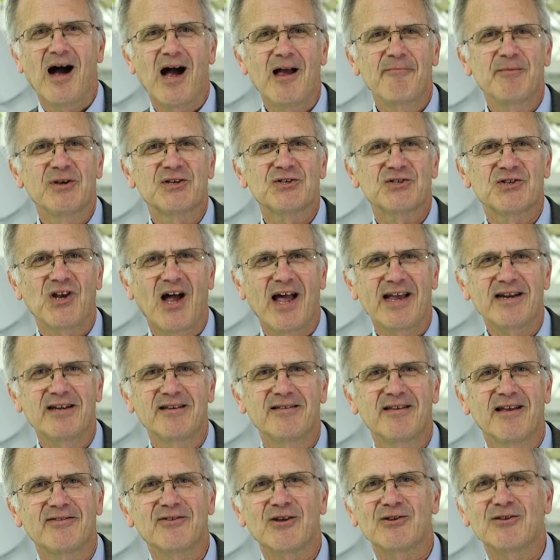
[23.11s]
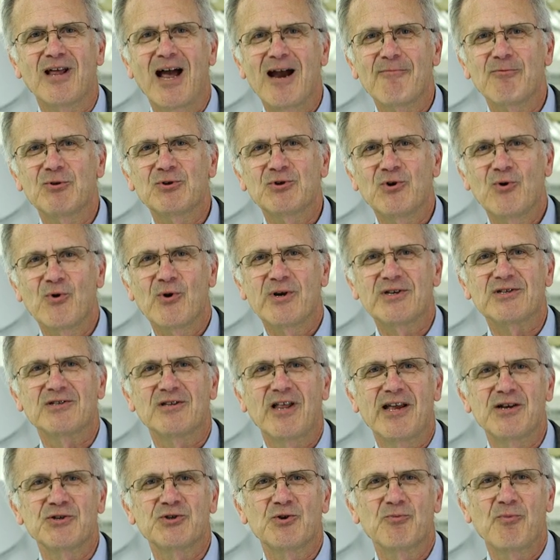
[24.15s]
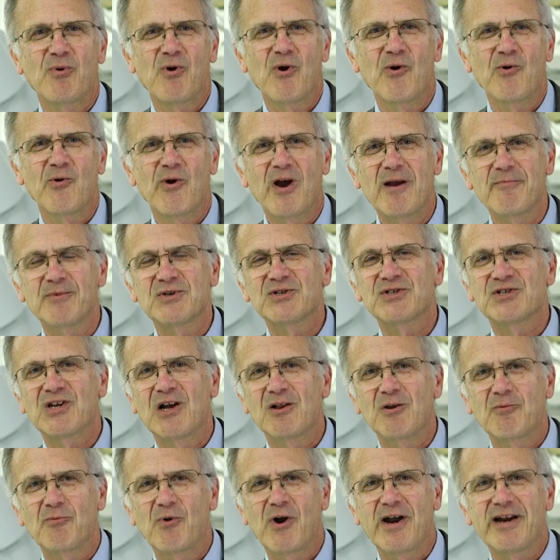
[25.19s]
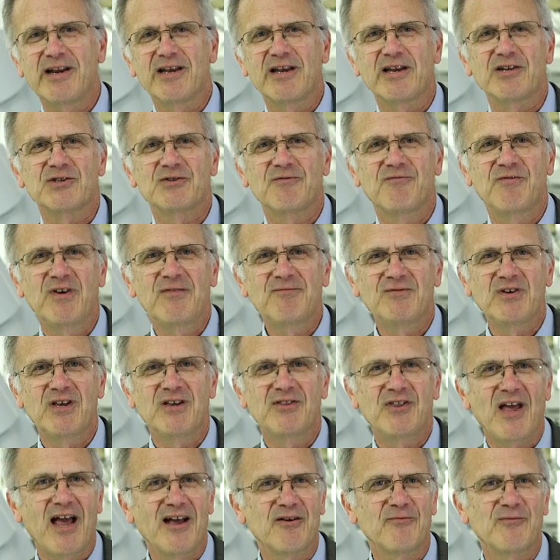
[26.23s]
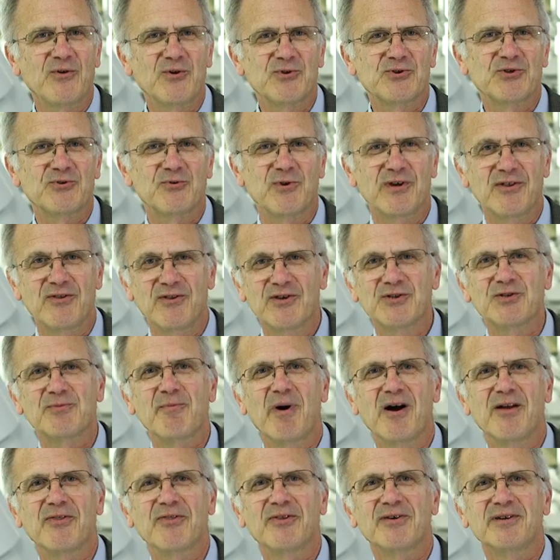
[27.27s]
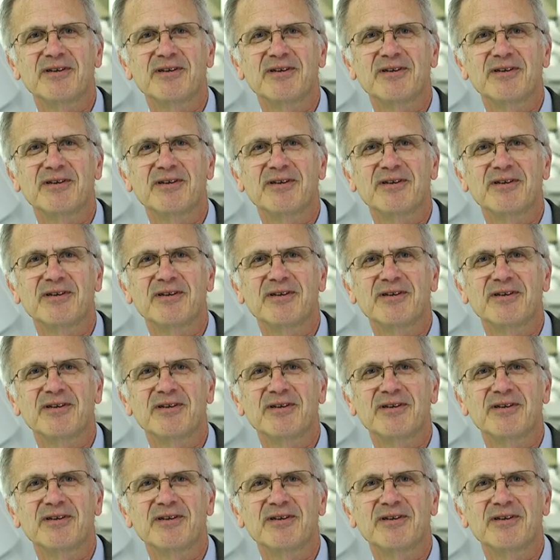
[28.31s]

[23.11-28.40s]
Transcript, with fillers: I'm excited that the laboratory's laser program is celebrating its 50th anniversary this month.